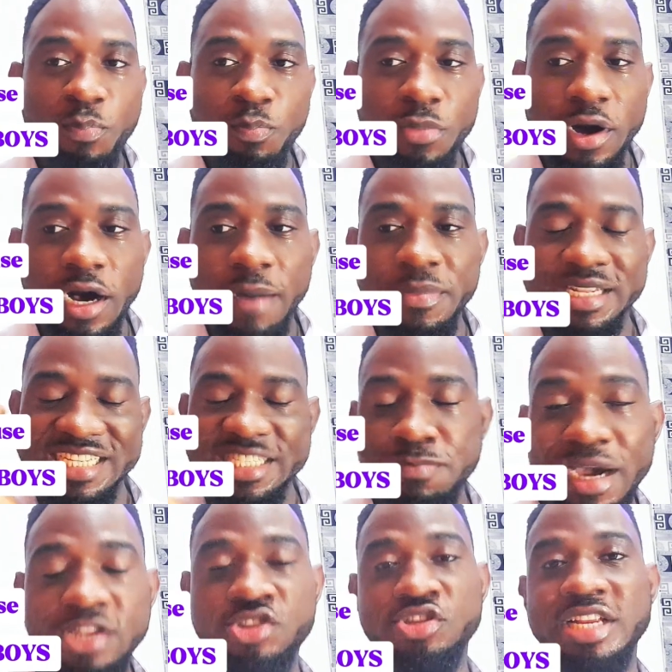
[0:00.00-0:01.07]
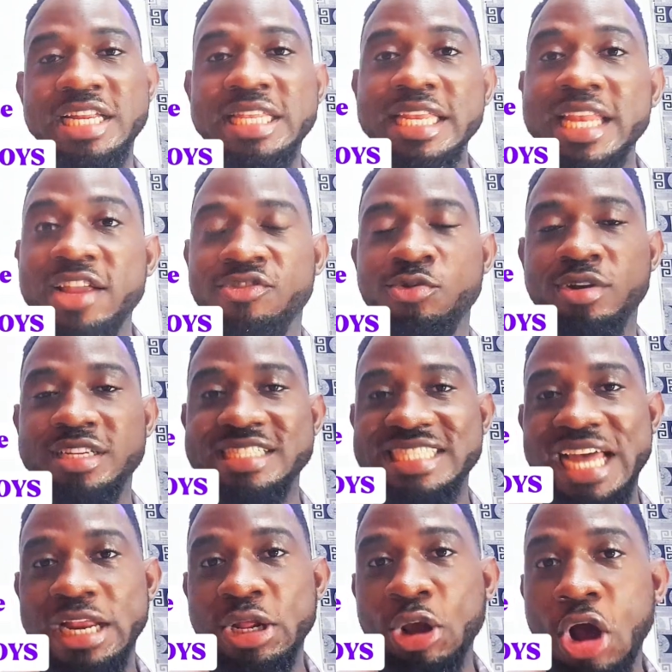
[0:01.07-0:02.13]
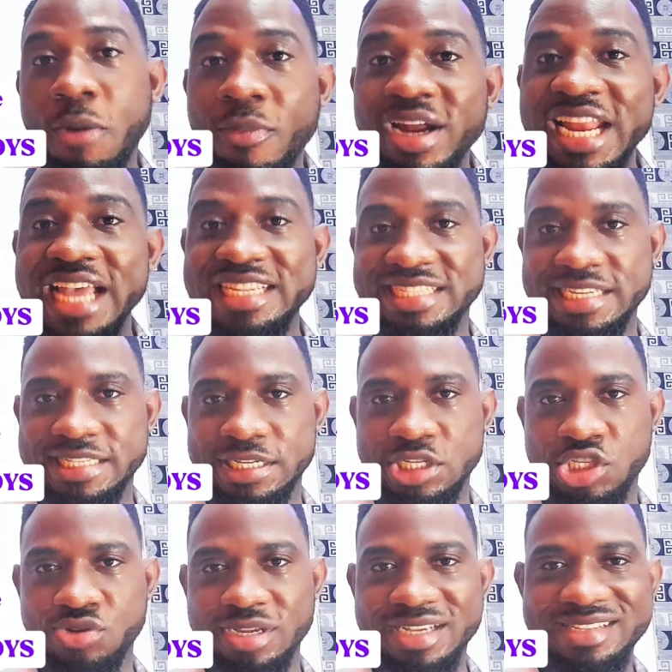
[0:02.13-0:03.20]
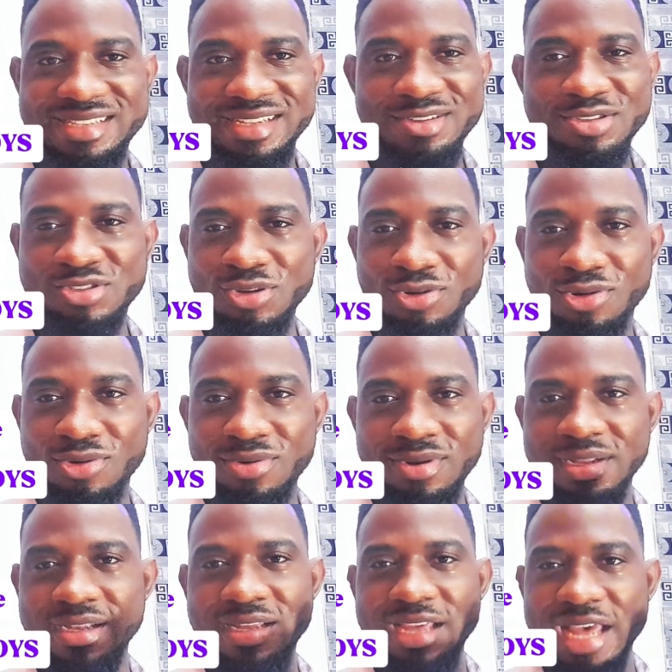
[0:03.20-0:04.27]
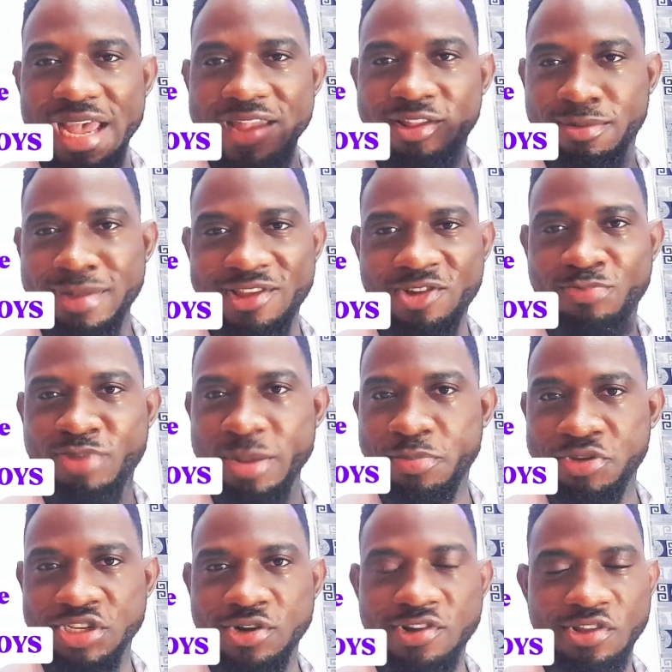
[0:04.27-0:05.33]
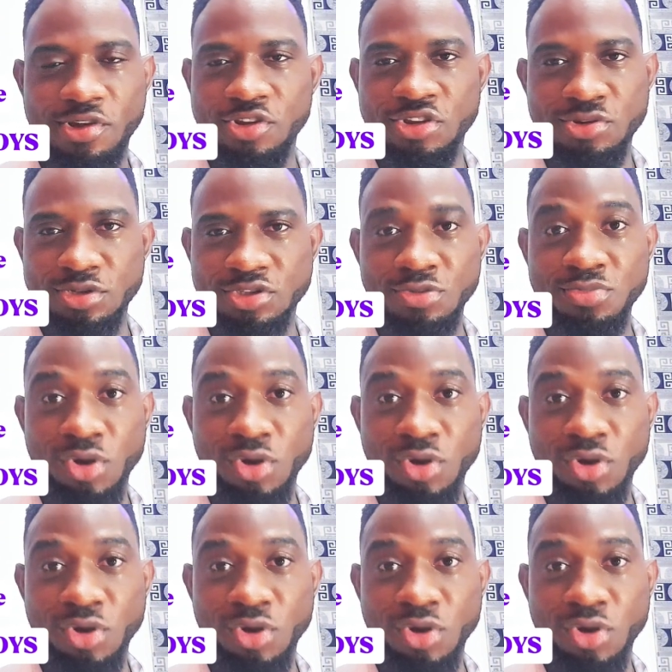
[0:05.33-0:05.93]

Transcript: the smart student needed to understand common SAT tricks, so he's required to Prep with Chigozie on YouTube.